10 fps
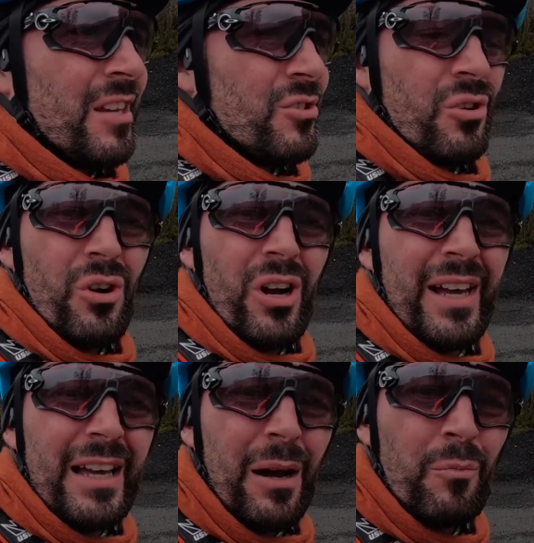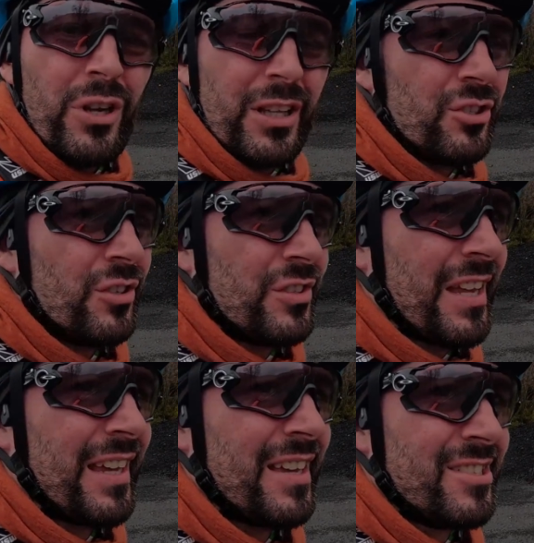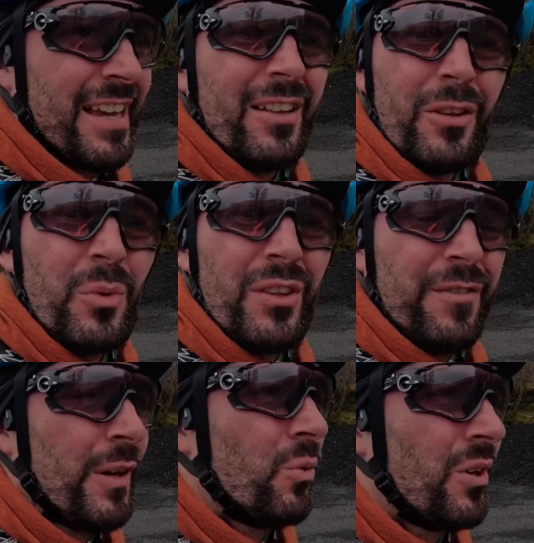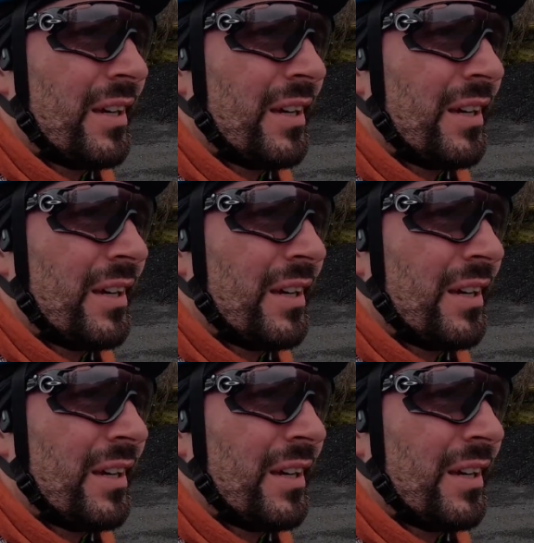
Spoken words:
So I'm really just cycling with the feel